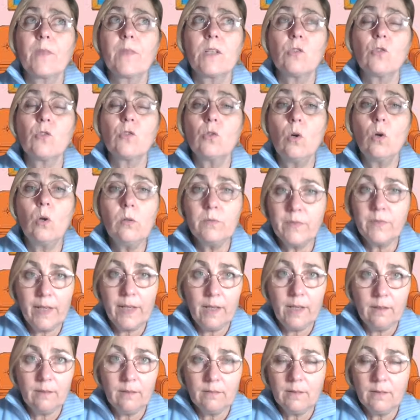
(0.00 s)

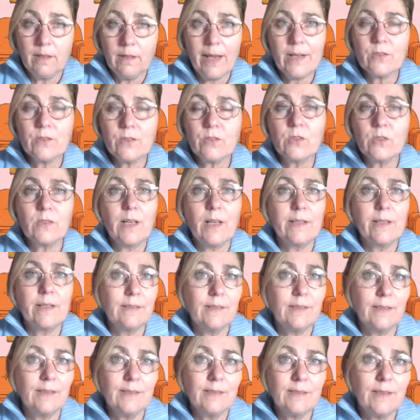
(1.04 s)
solving
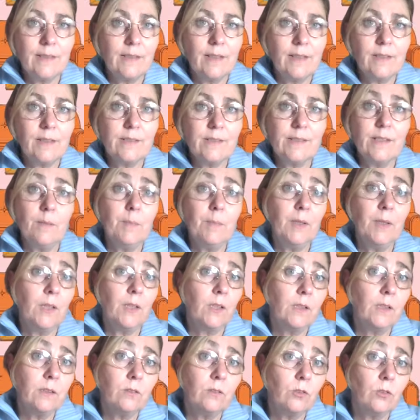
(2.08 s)
exercises that are
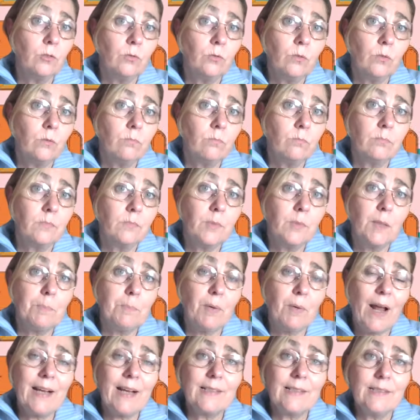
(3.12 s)
similar to the
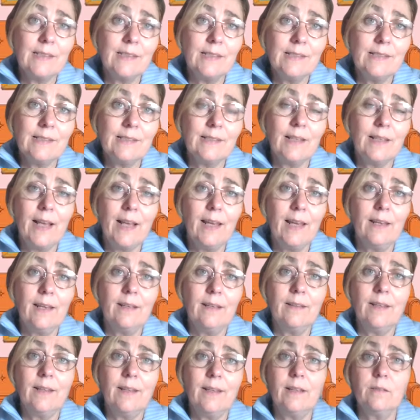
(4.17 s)
practice
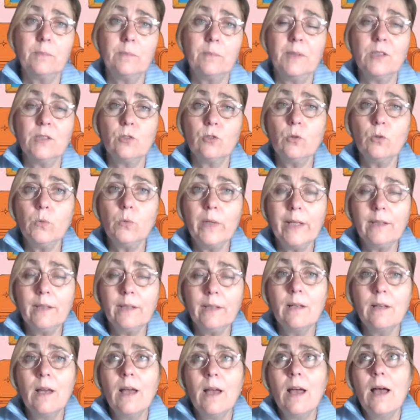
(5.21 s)
they've been
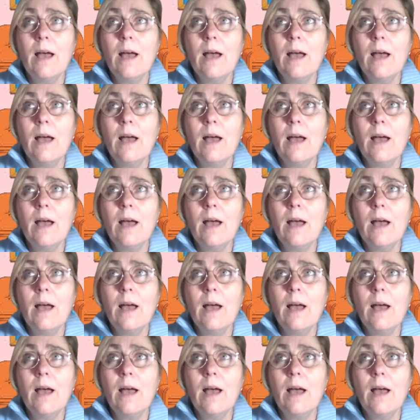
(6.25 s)
doing.